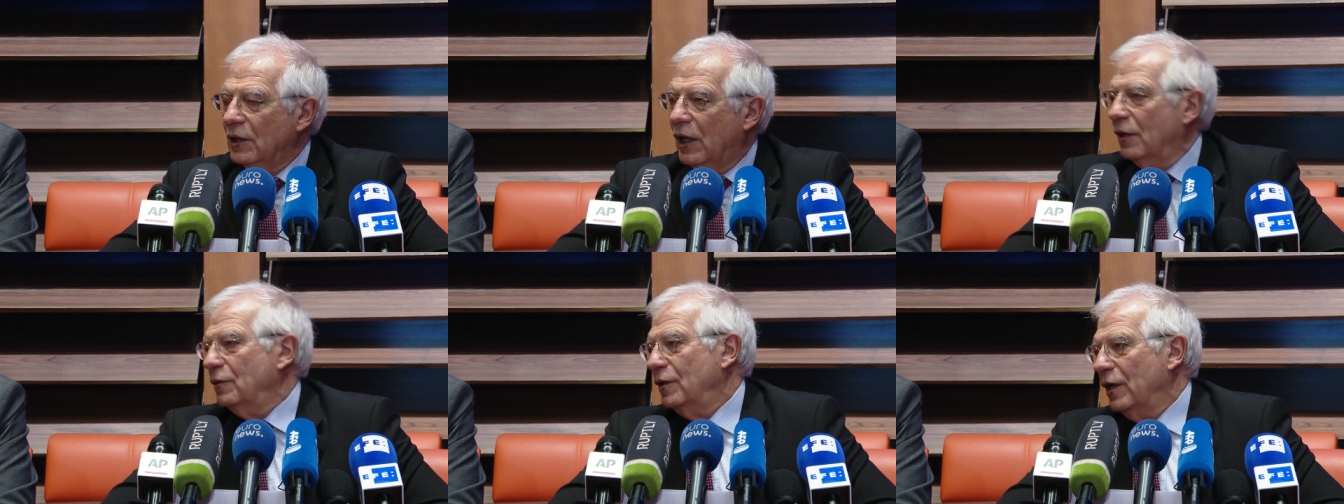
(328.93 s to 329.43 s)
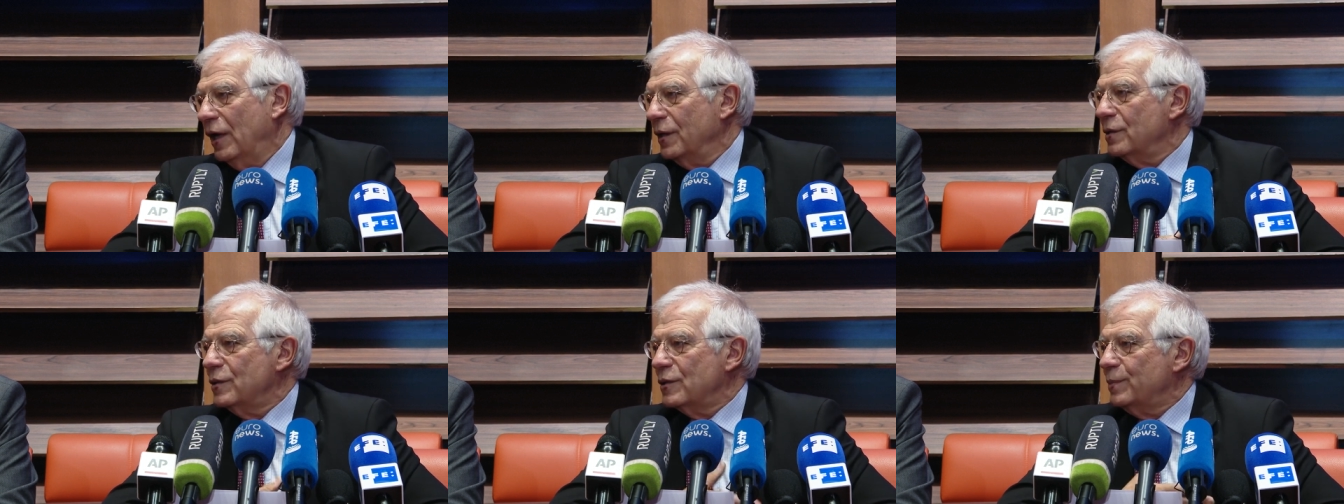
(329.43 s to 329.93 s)
and the
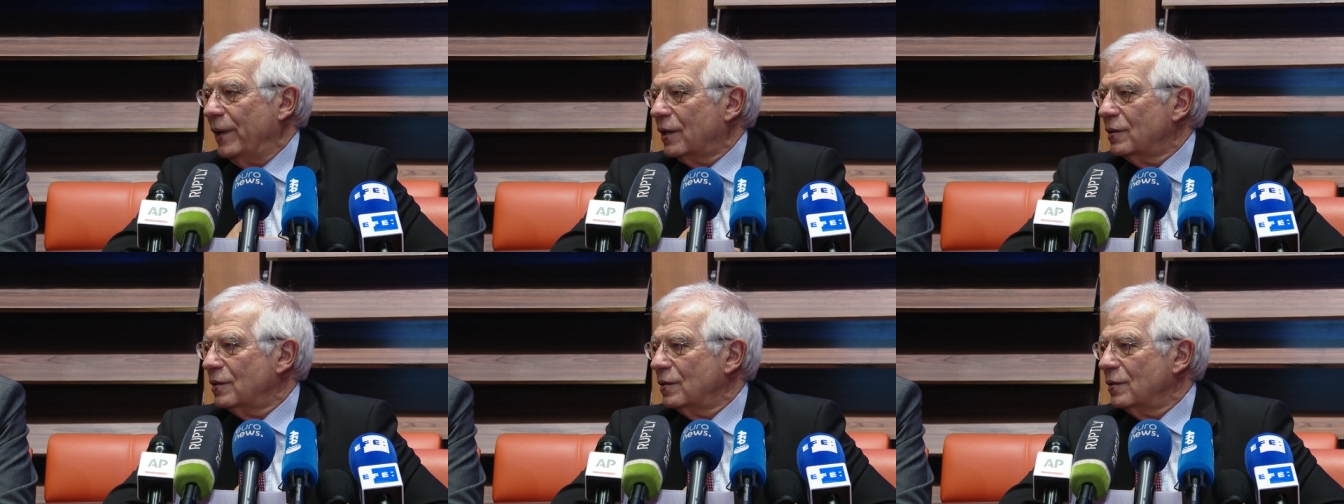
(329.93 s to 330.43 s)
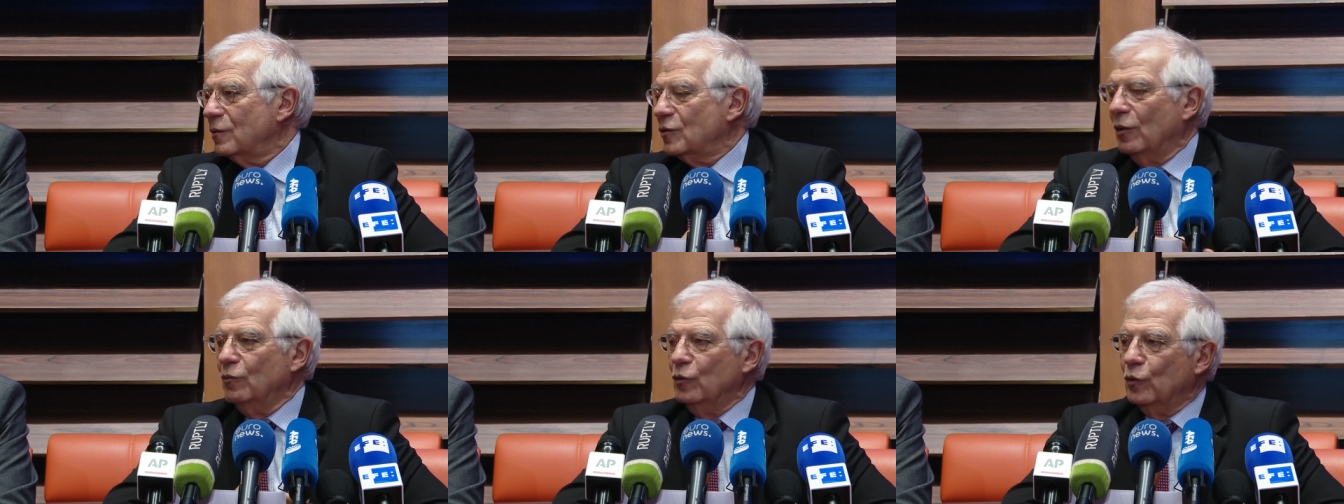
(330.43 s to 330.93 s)
Iranians expect
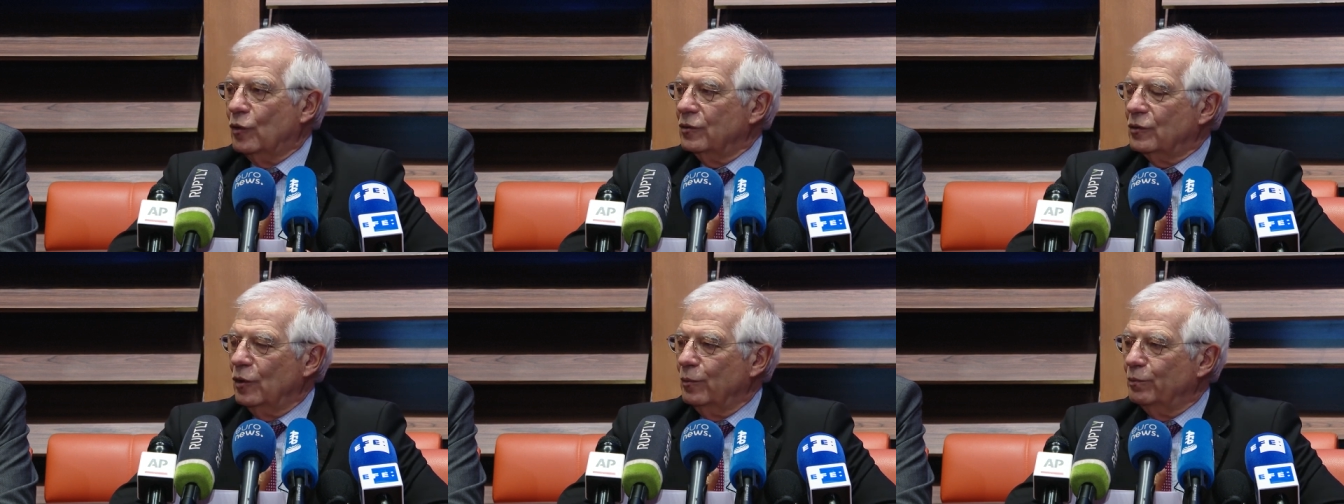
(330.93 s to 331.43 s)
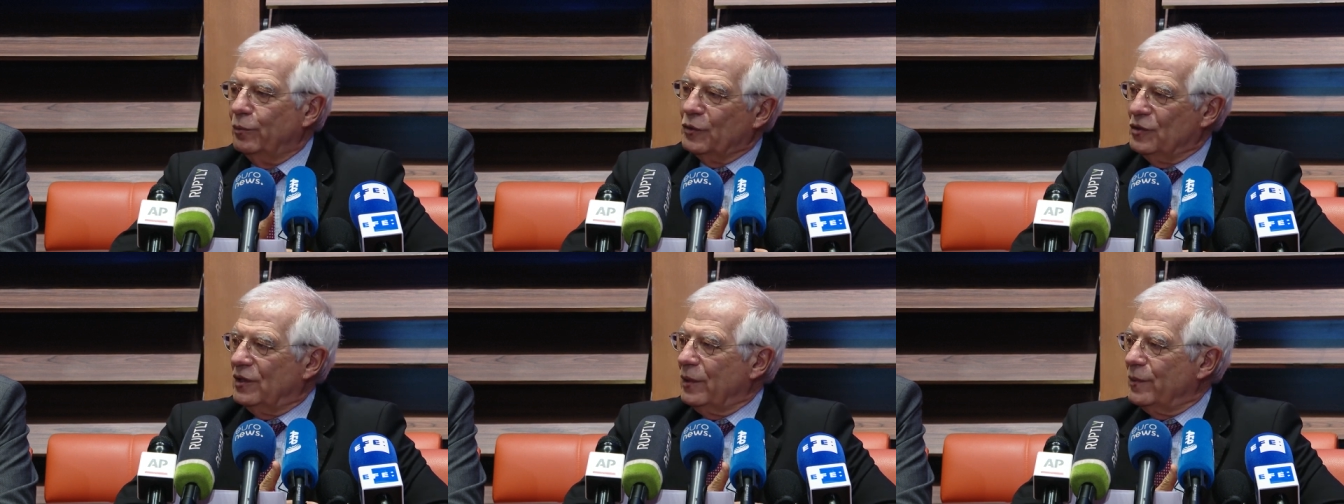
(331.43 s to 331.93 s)
some
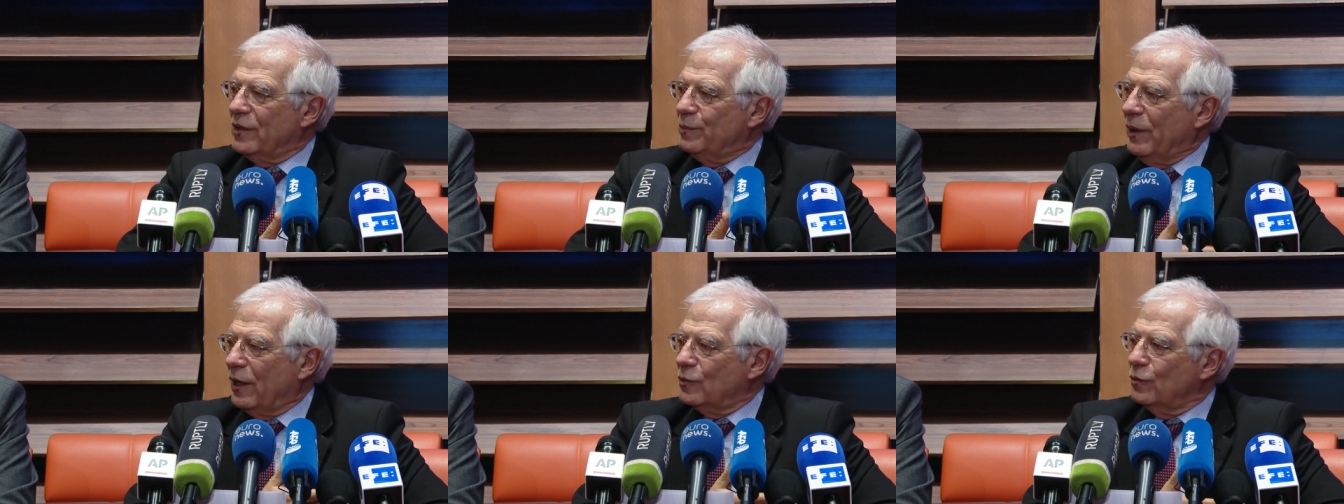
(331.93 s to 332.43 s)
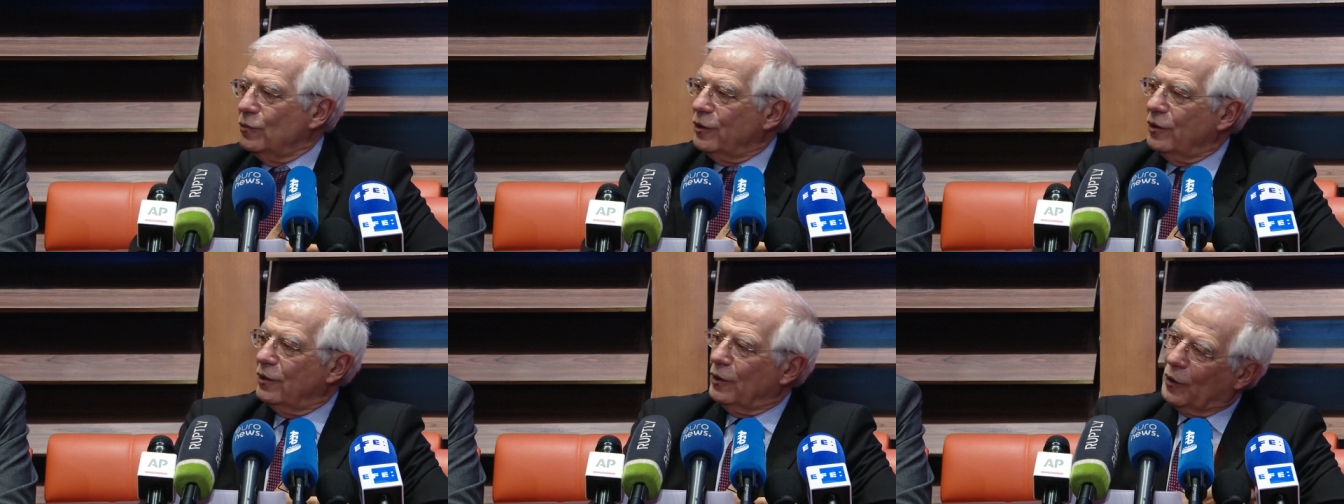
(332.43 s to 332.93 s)
positive aspects on
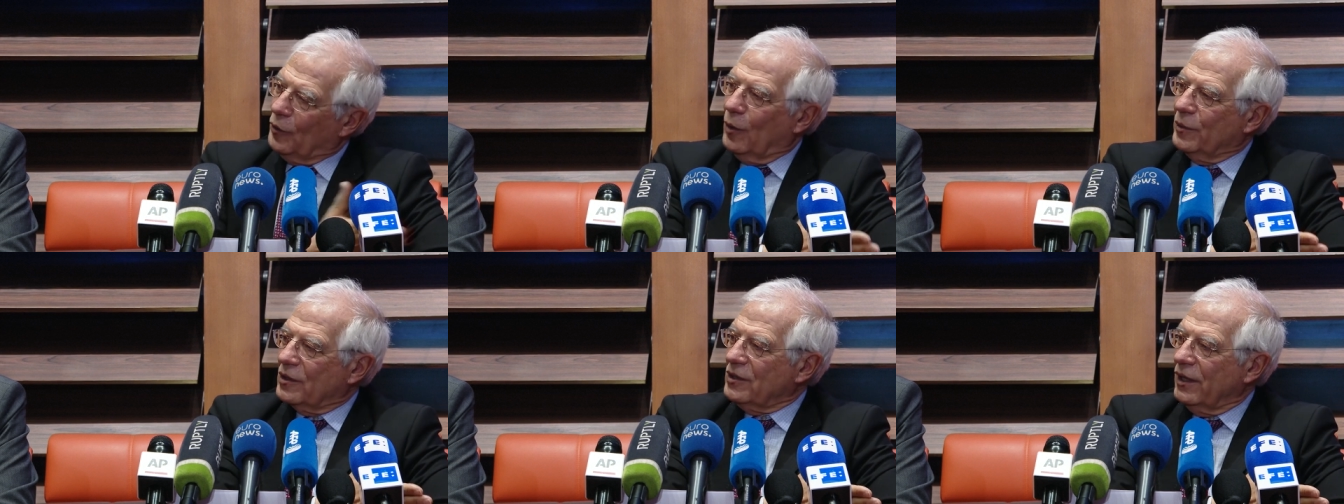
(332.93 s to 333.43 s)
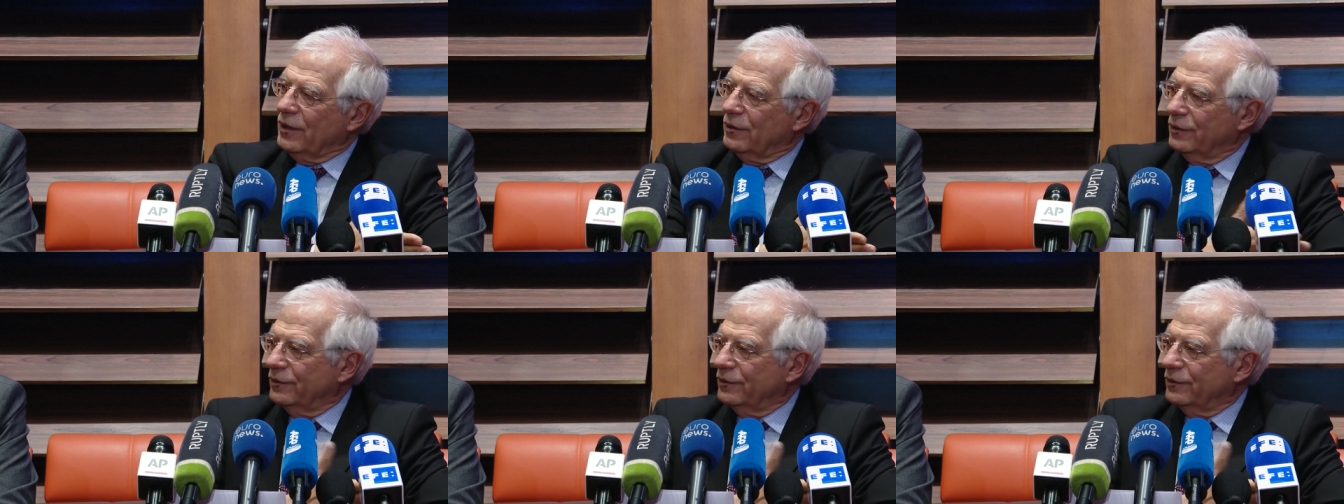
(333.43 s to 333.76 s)
the economic side.